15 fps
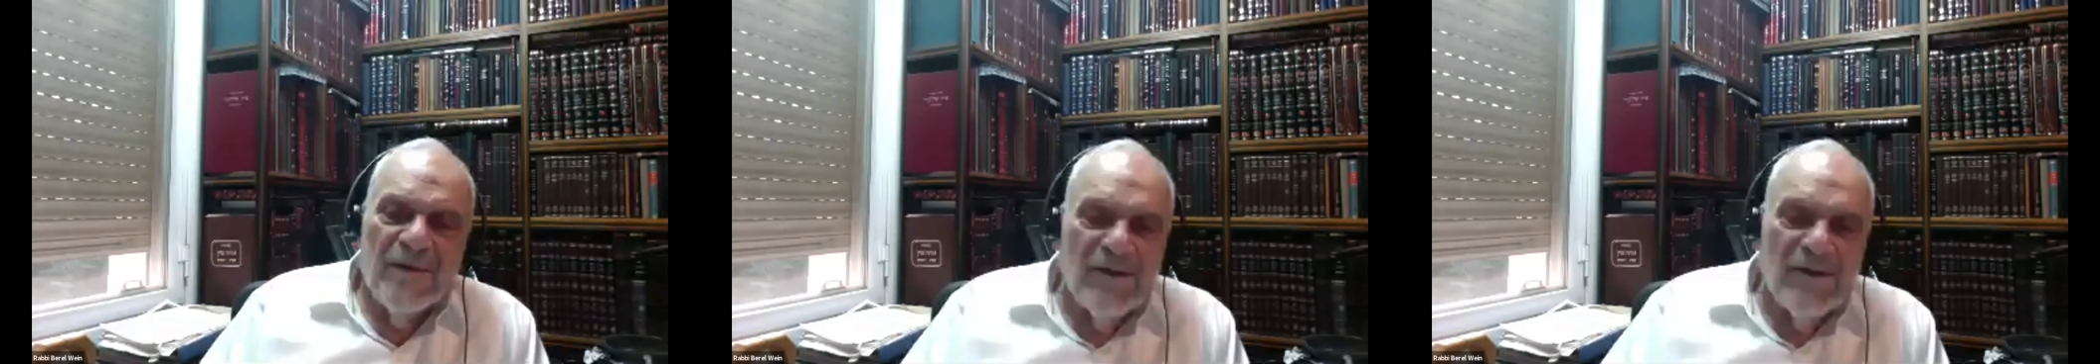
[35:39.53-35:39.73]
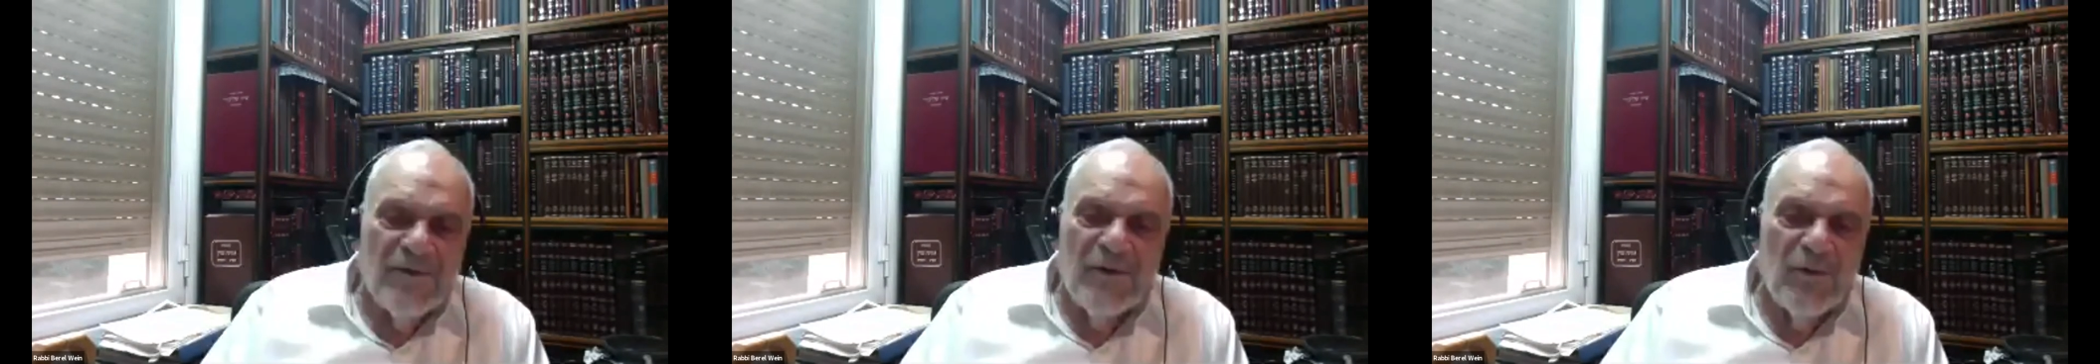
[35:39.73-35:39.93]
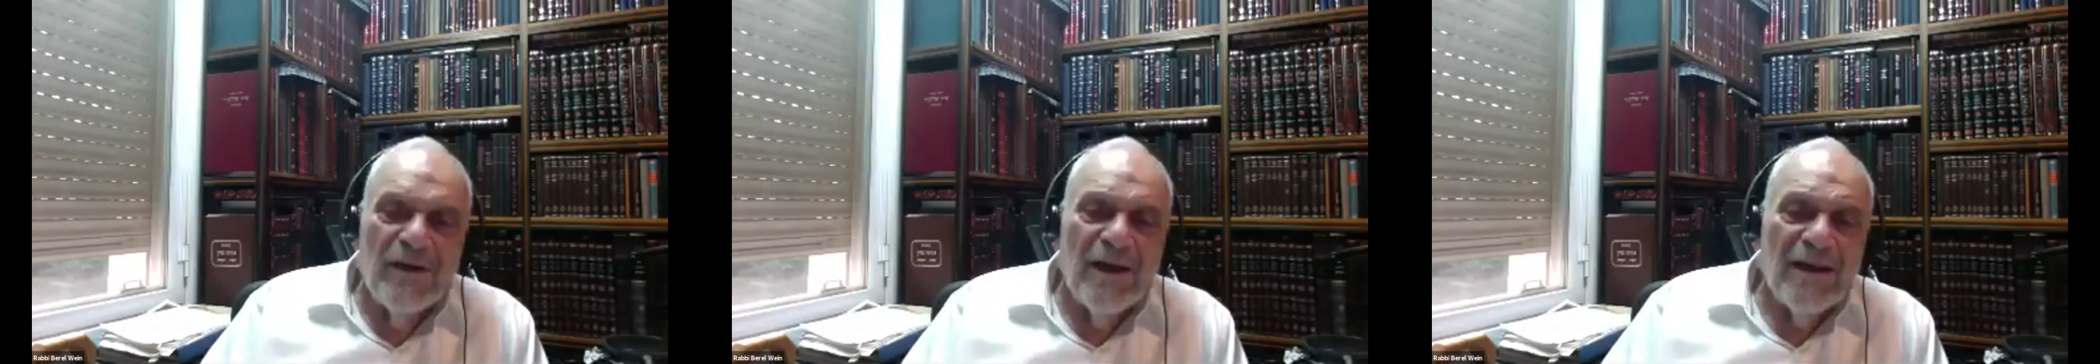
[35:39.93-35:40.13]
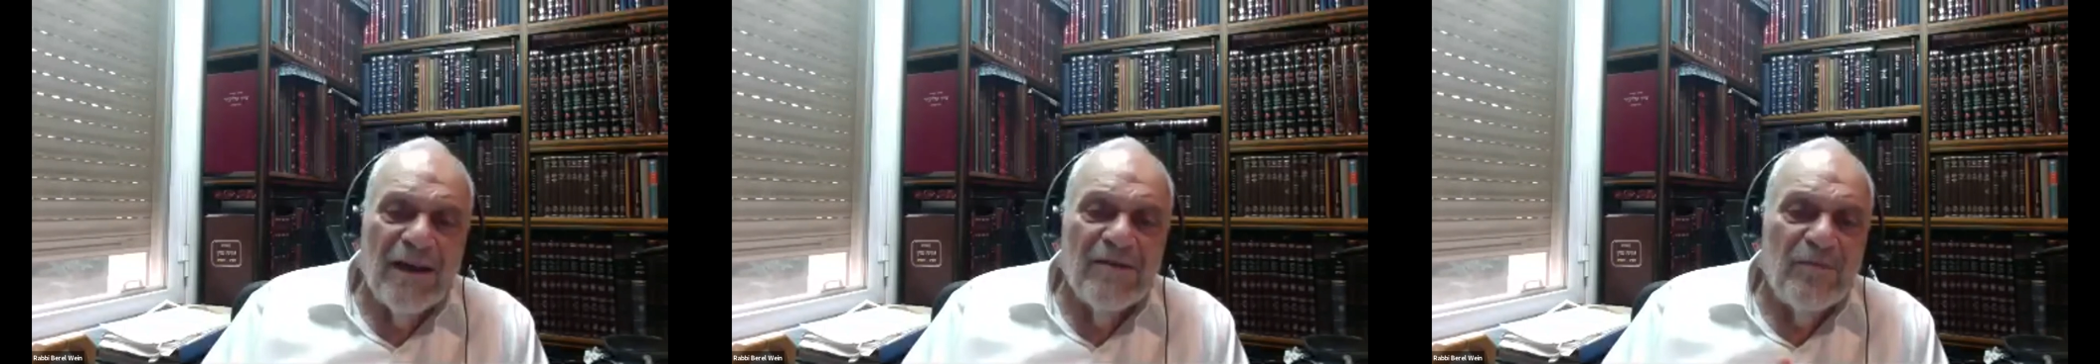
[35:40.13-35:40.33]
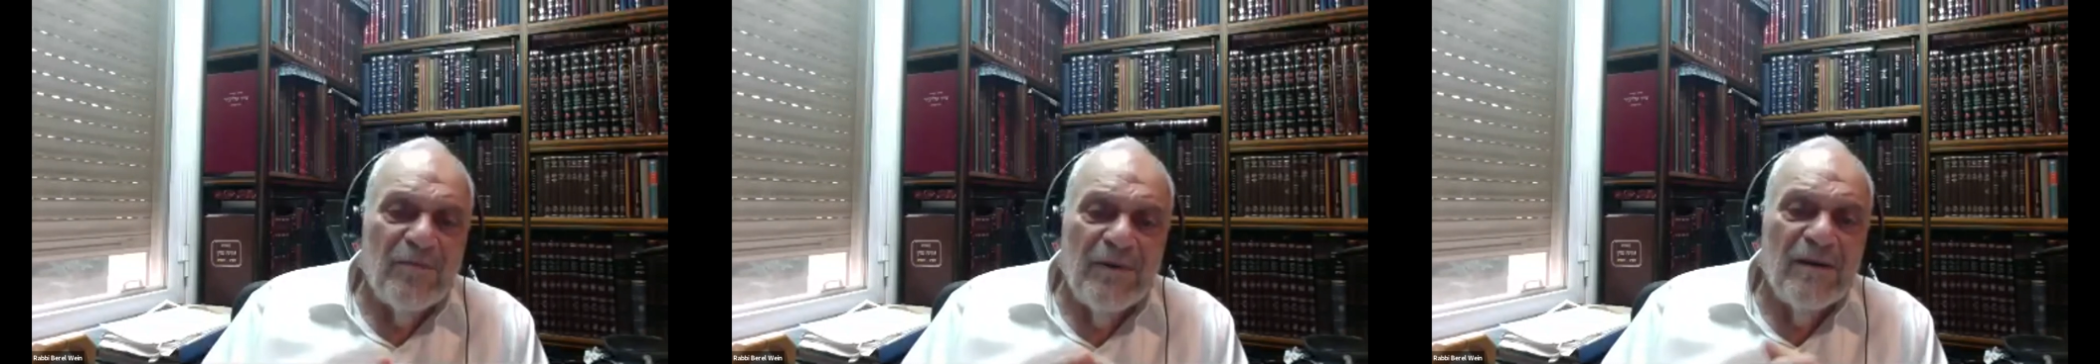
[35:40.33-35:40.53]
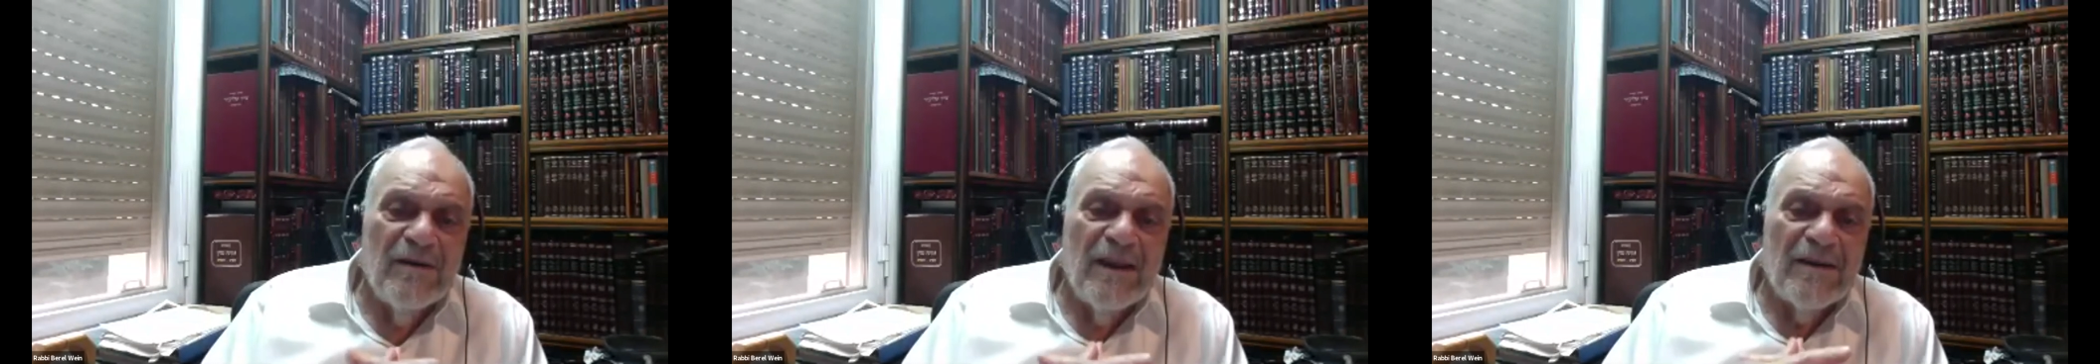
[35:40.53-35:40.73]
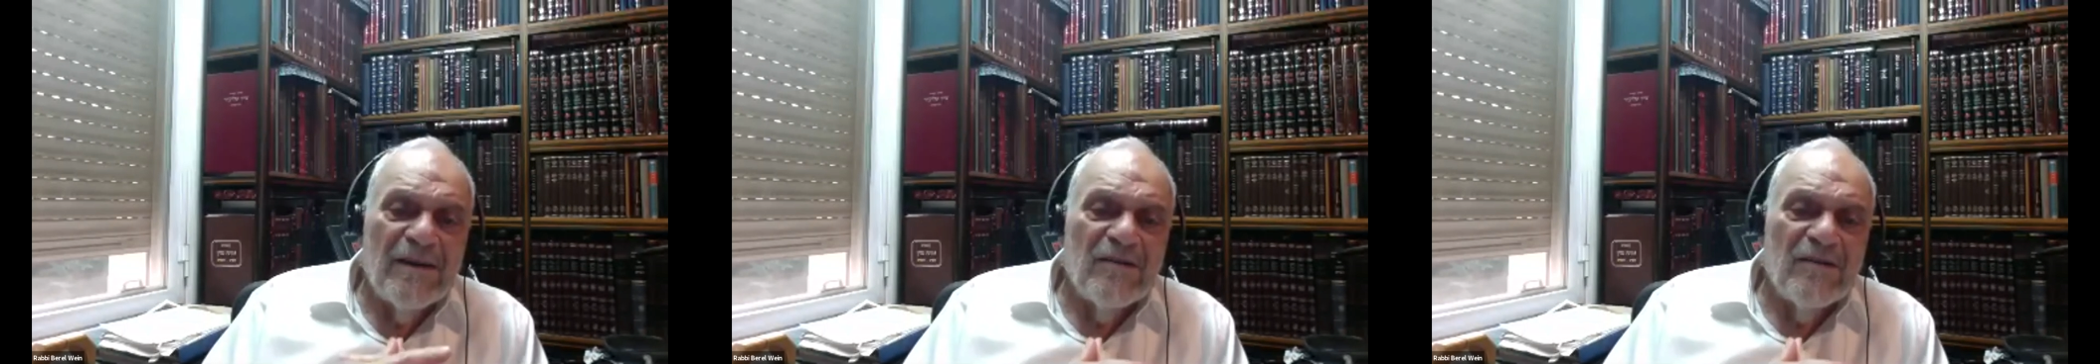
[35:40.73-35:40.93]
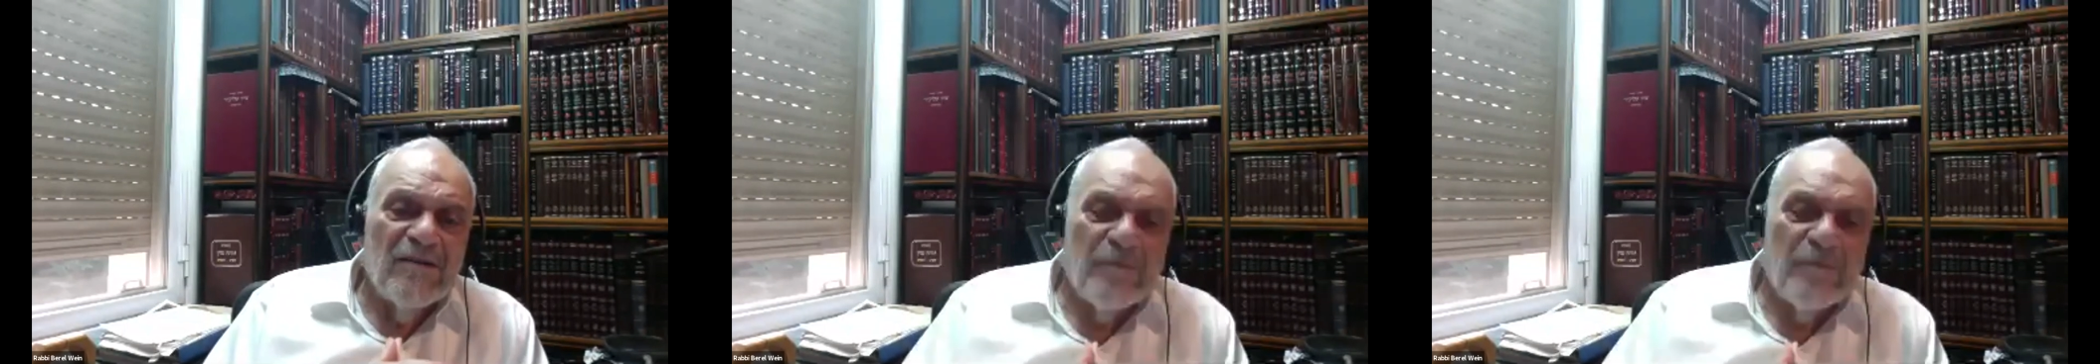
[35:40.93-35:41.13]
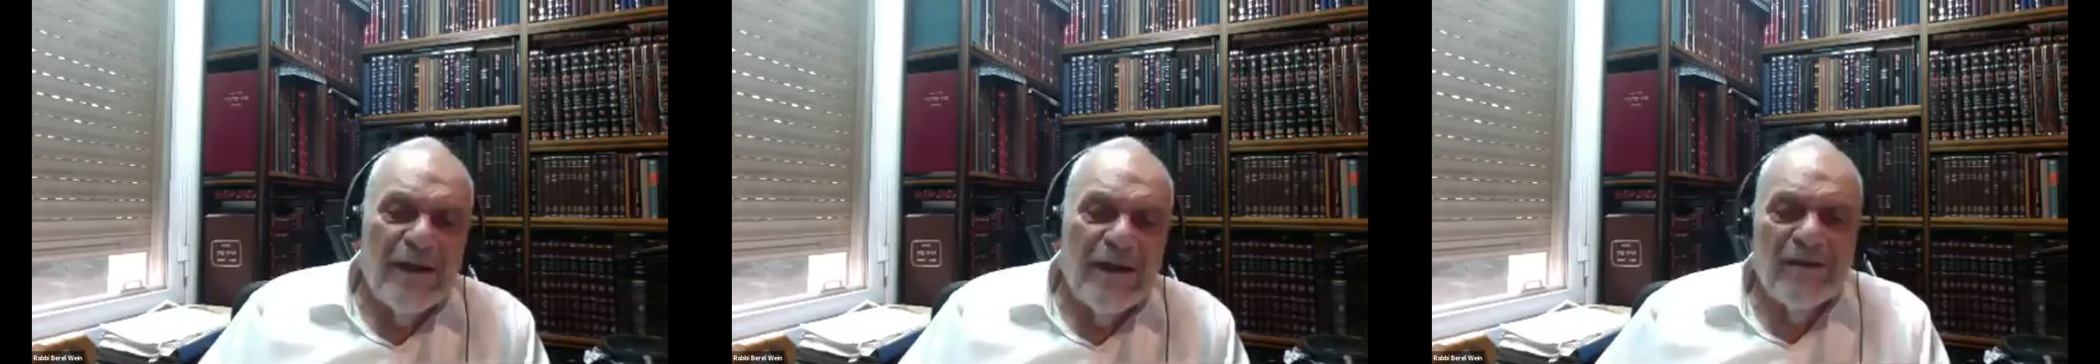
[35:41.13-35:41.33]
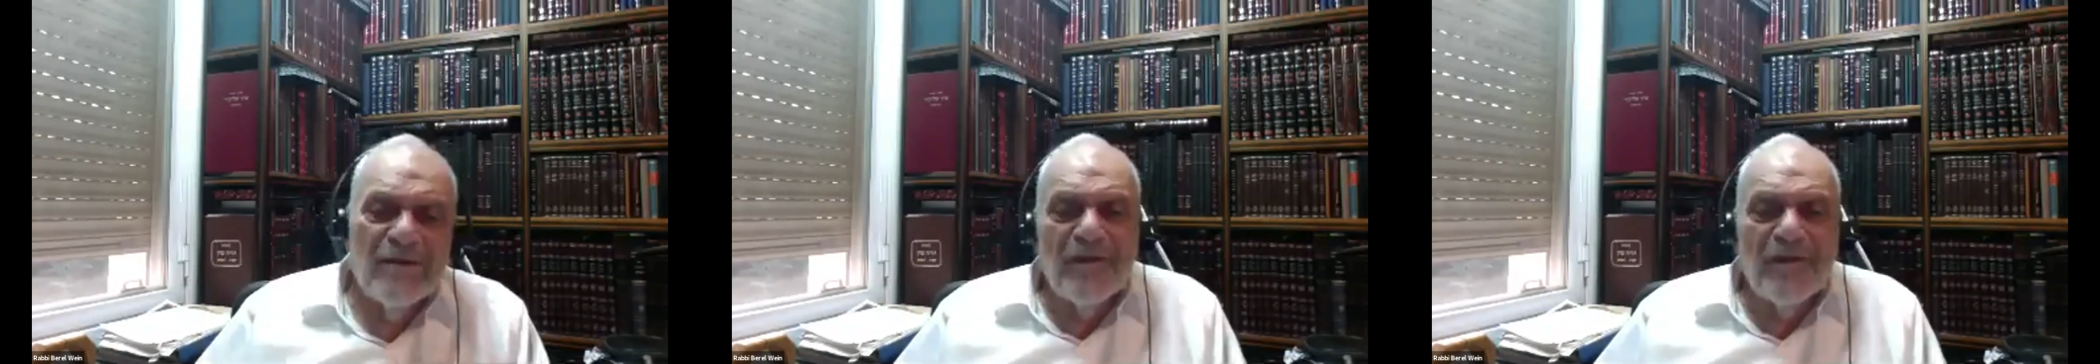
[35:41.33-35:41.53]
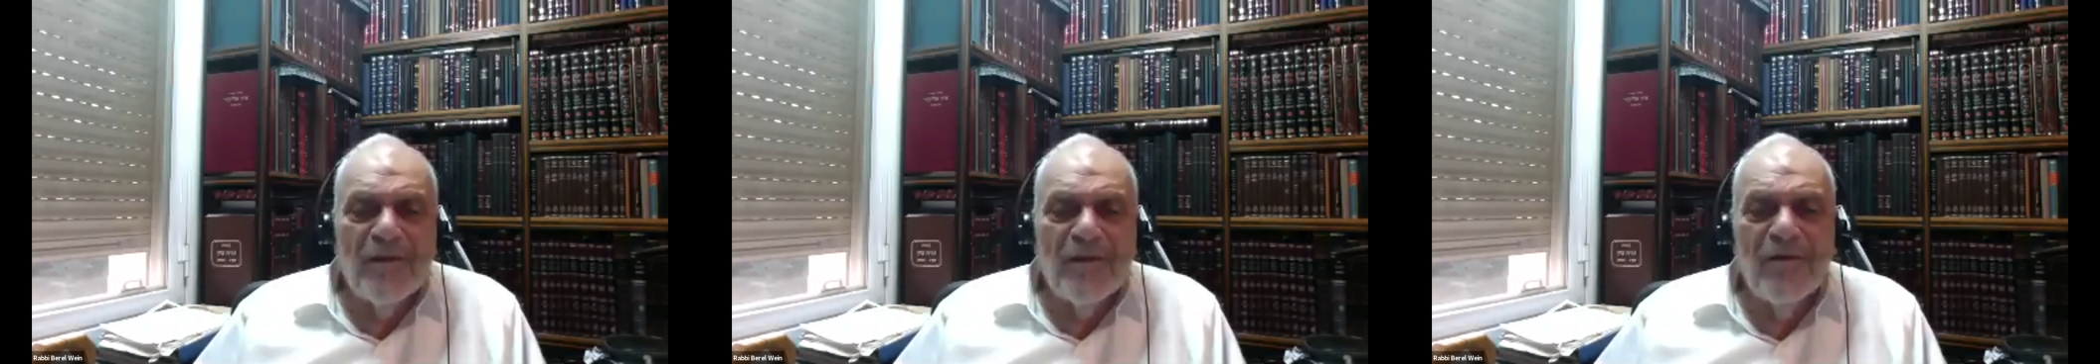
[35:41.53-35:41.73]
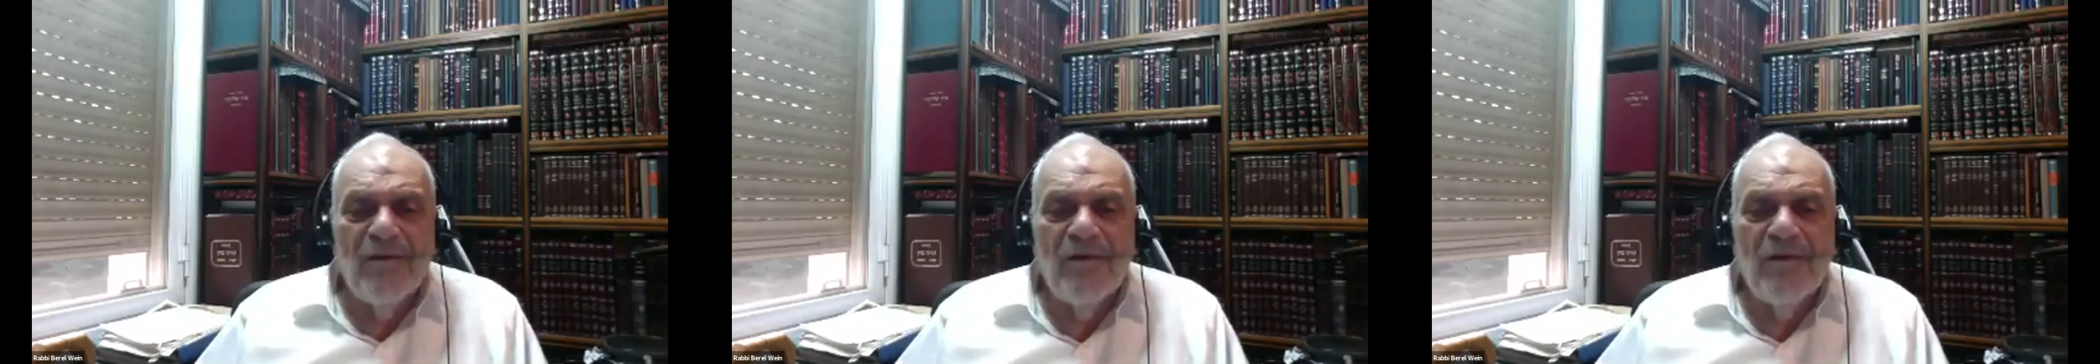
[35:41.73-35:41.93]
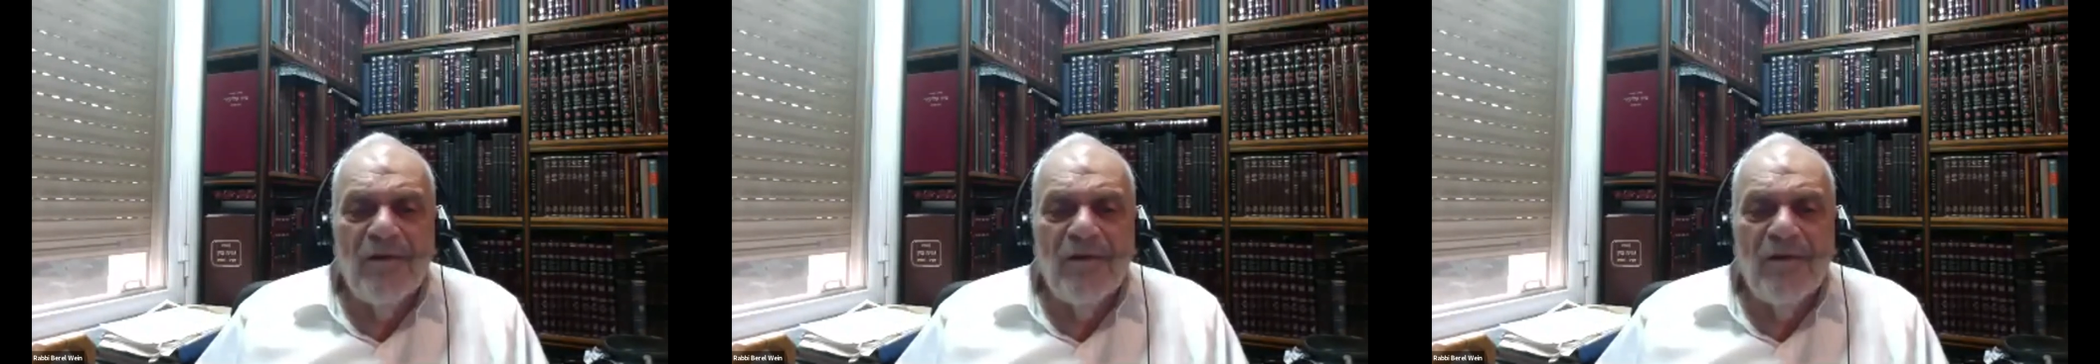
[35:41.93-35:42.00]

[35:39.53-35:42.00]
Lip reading: it would not have been that the Spanish flu